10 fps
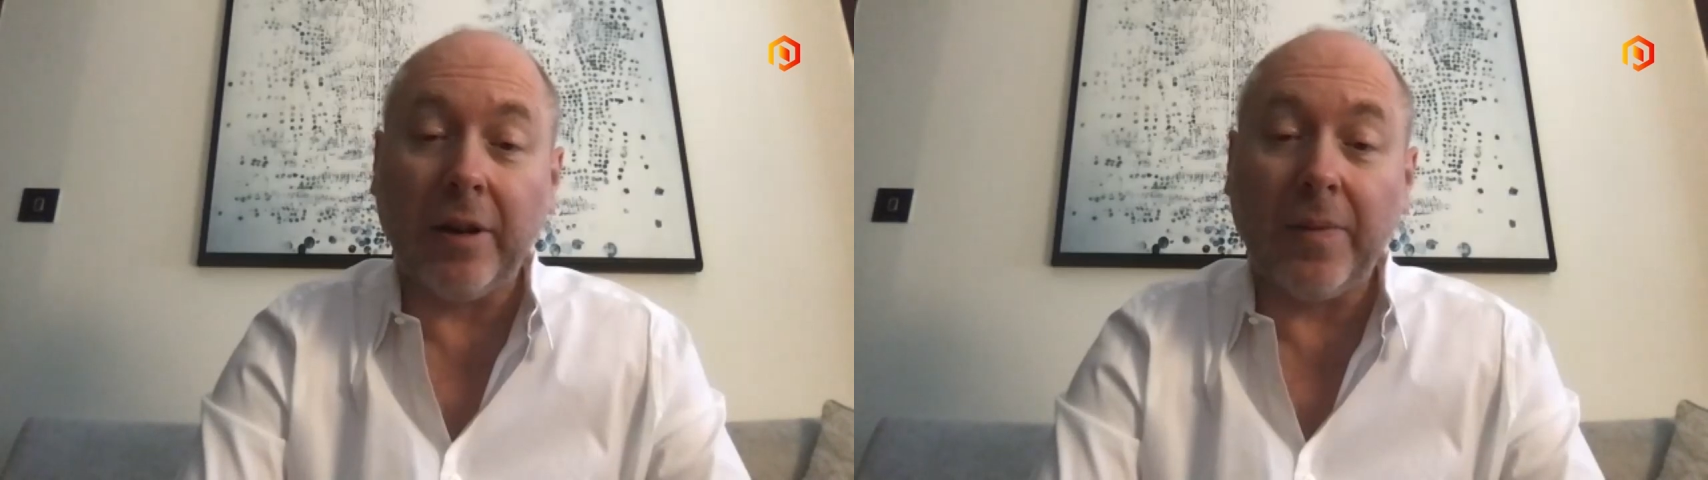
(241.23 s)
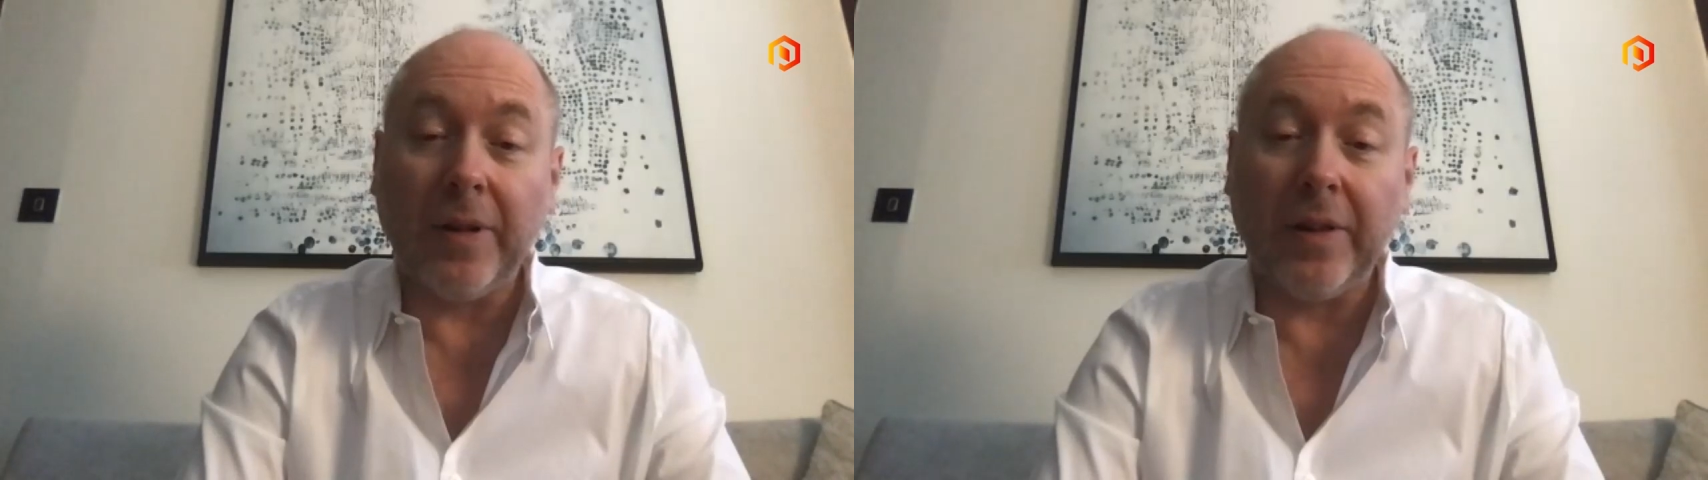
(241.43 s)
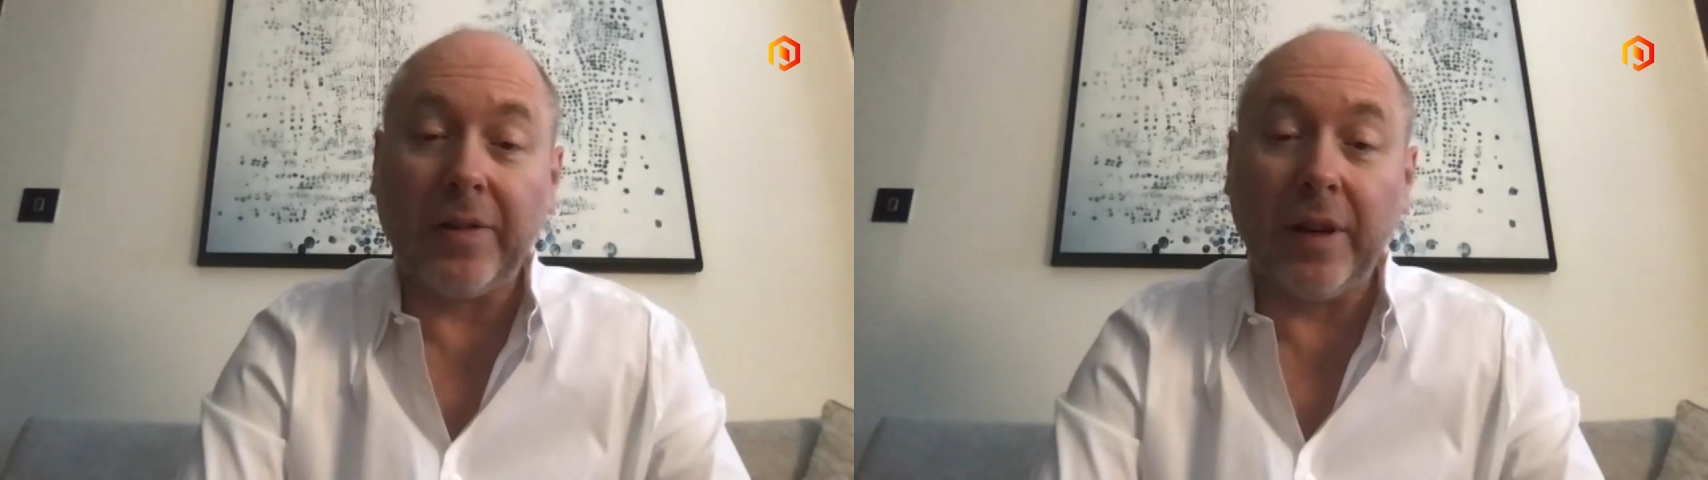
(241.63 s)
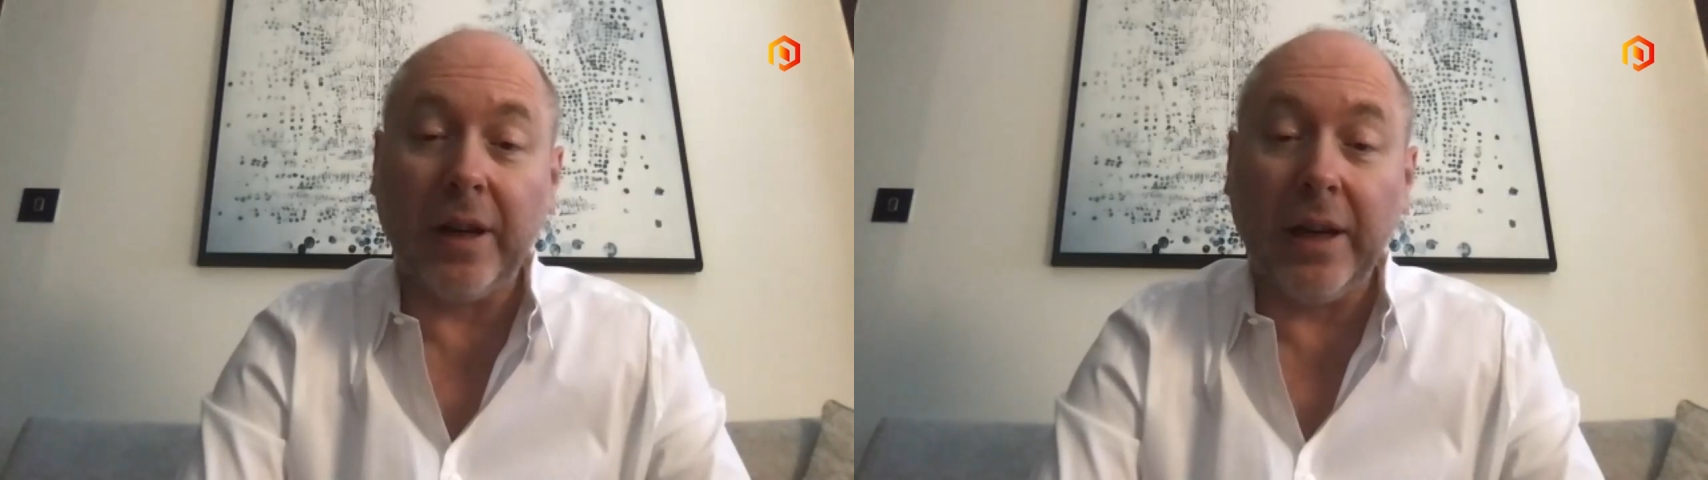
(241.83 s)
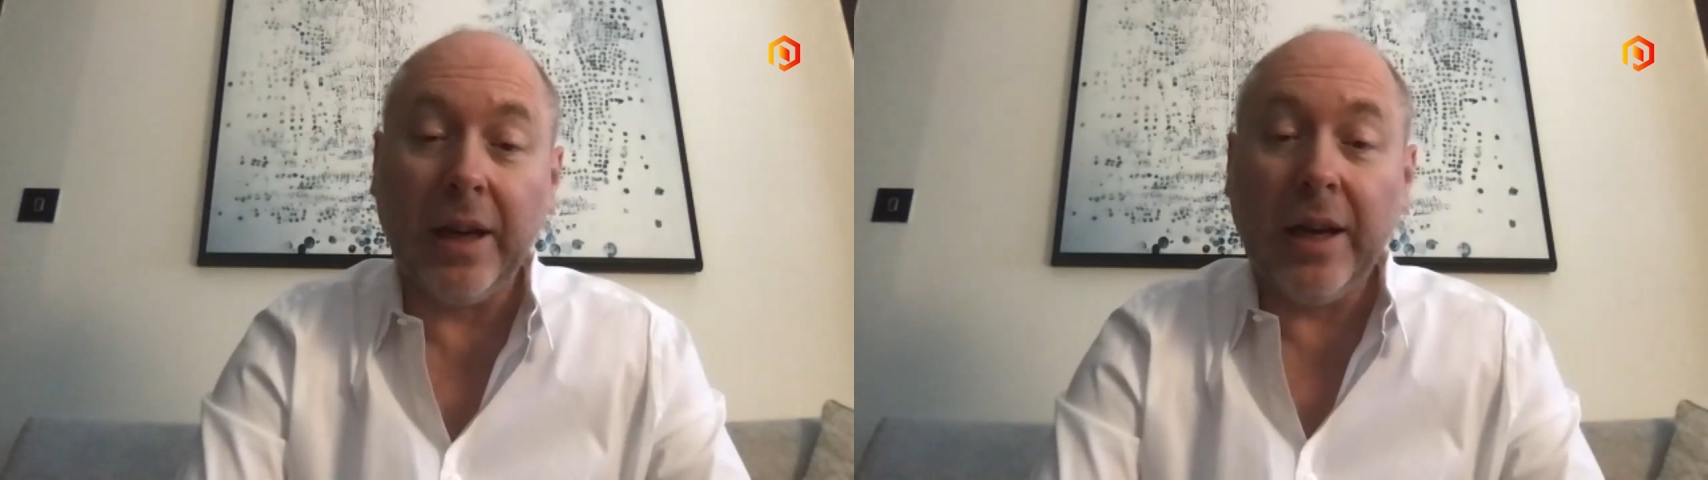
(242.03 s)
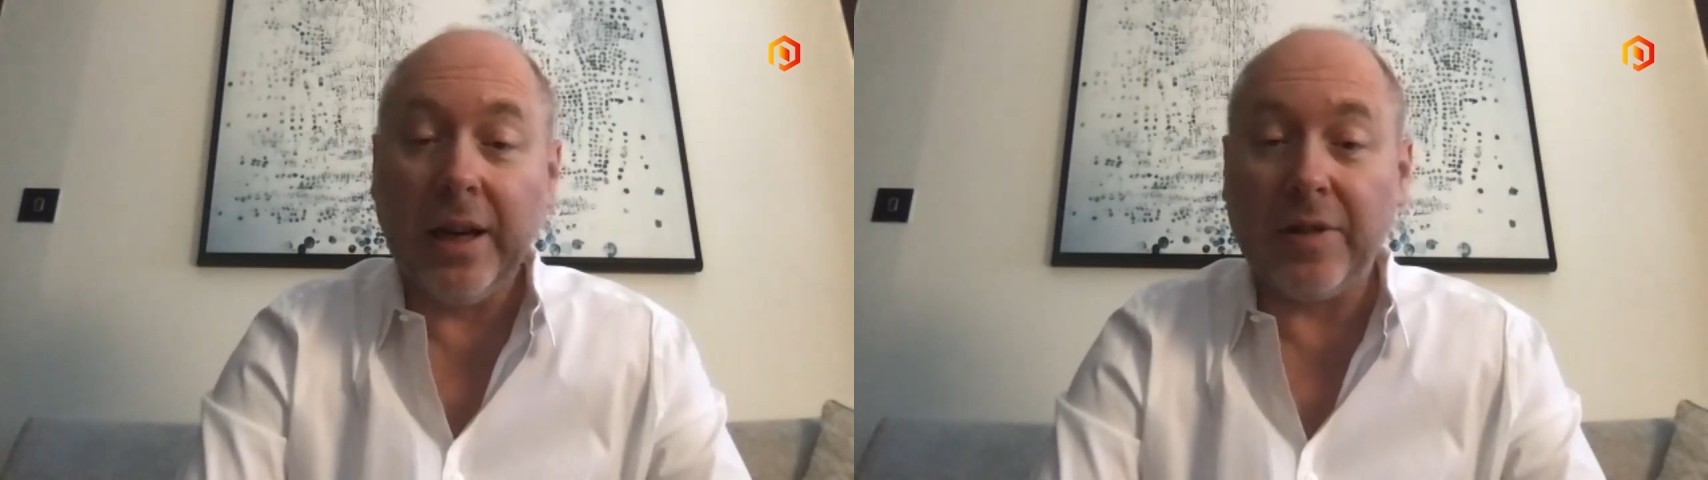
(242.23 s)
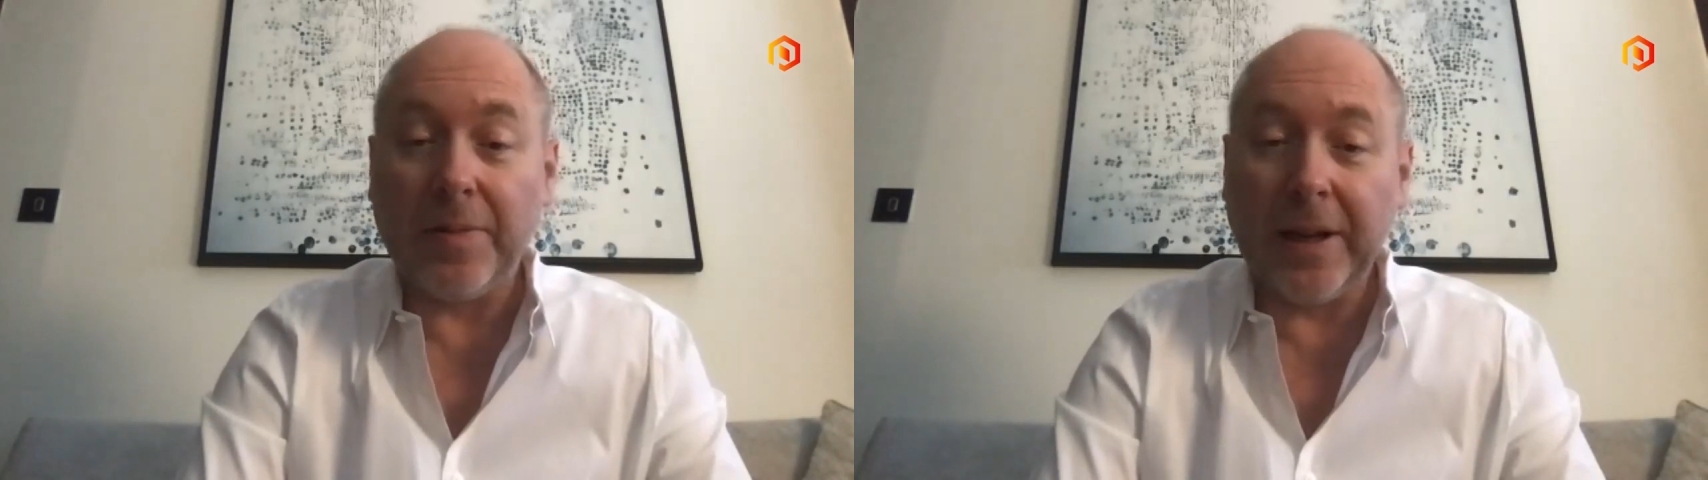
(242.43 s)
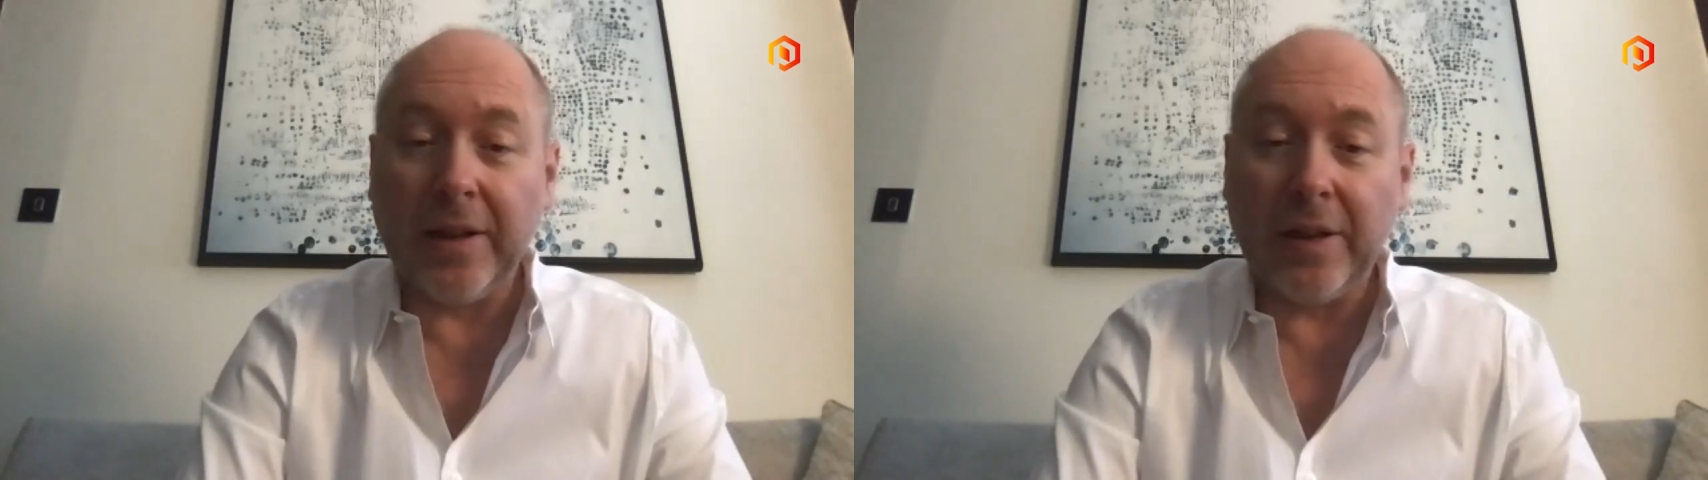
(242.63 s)
Obviously, it's
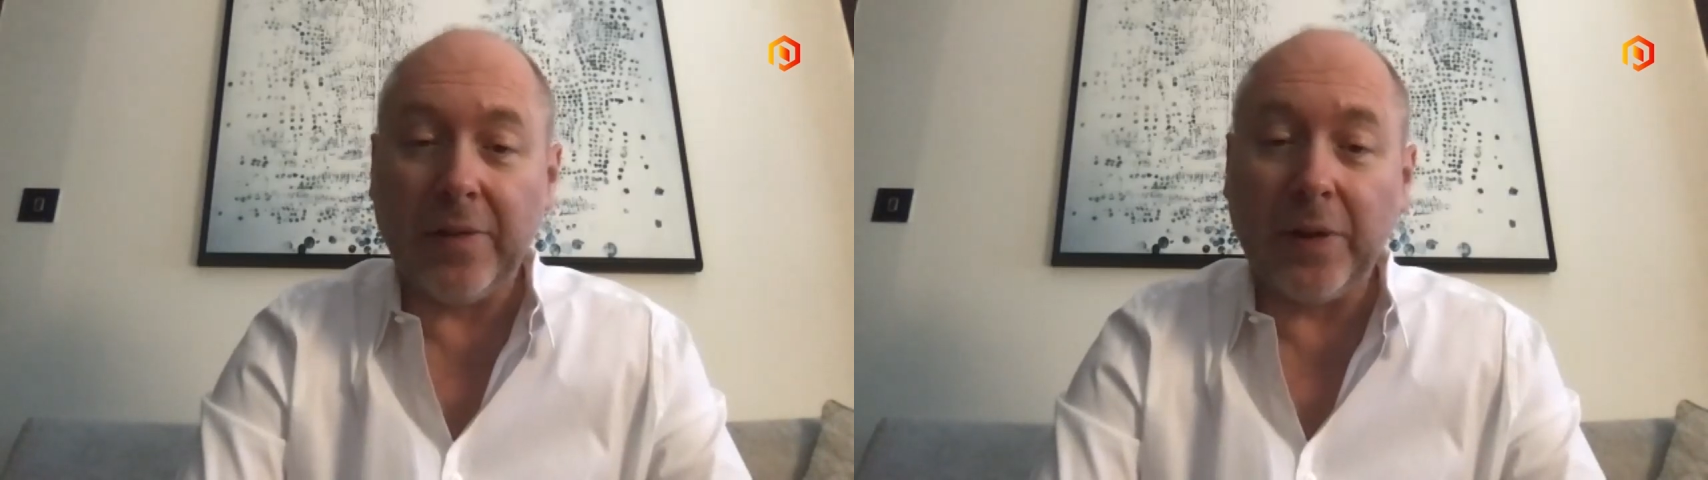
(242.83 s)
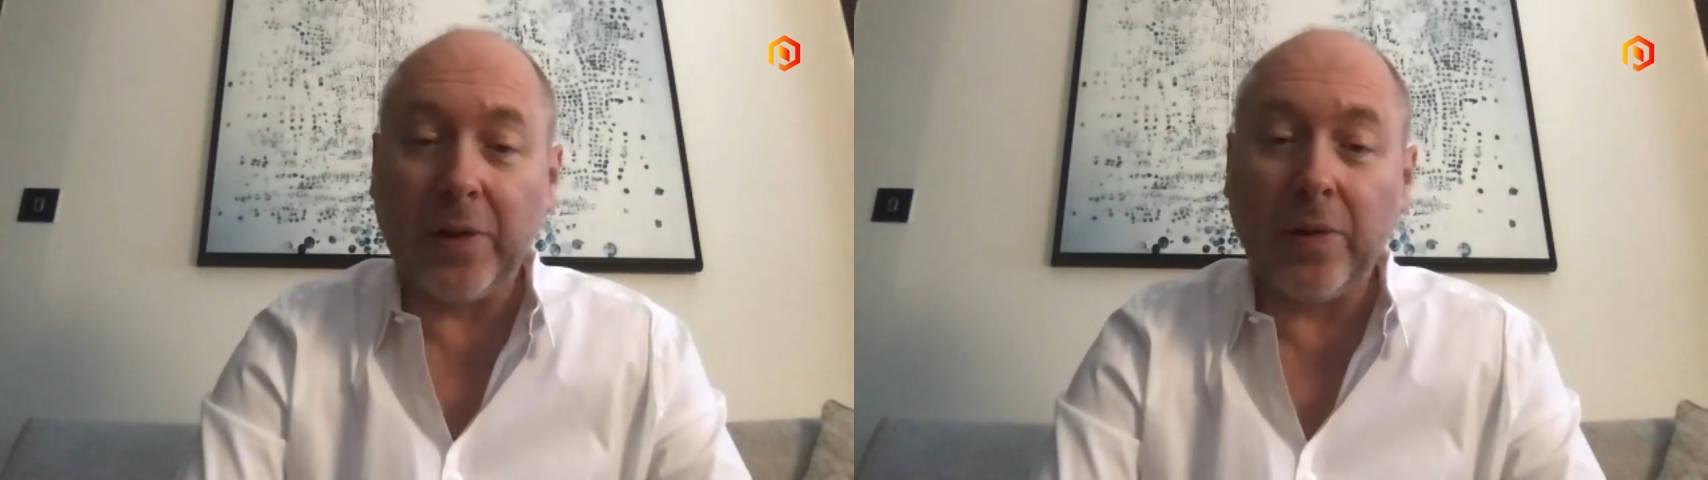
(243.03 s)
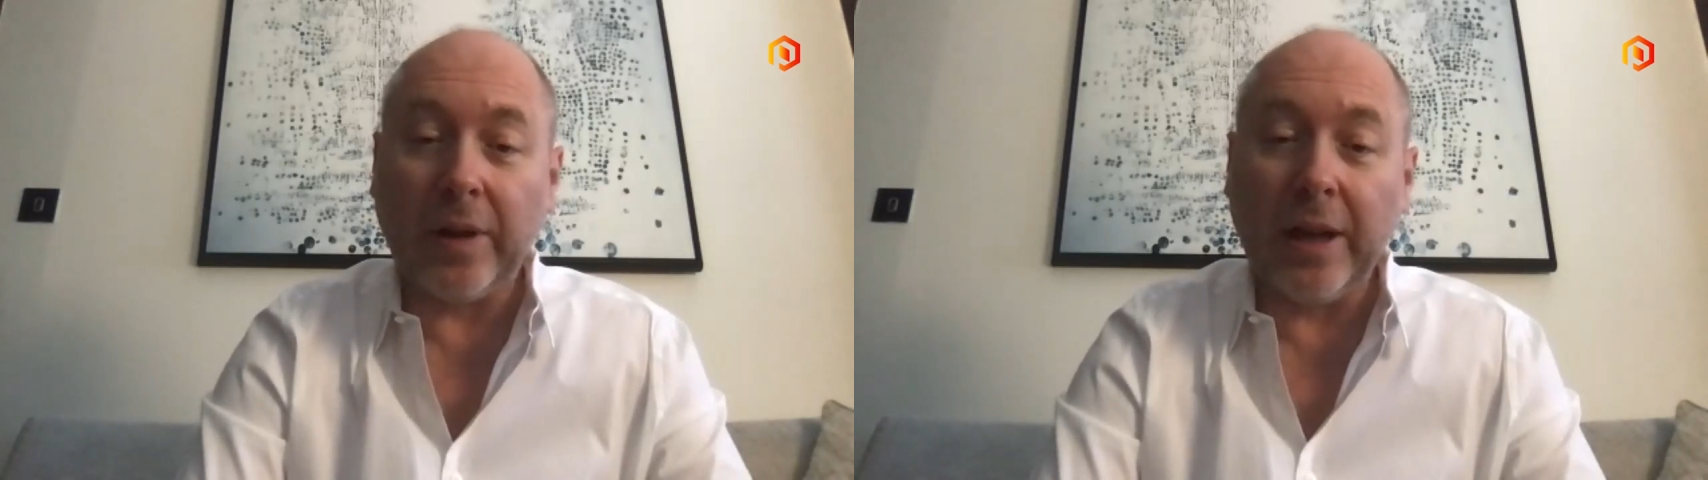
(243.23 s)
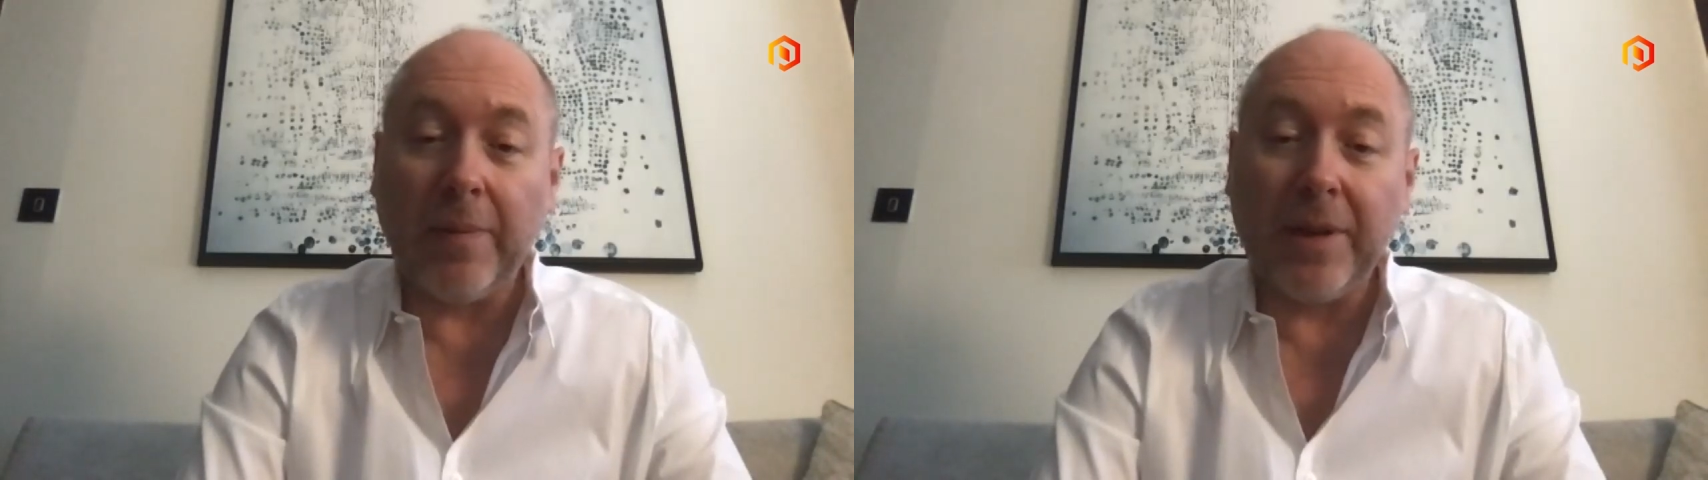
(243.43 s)
been a difficult year,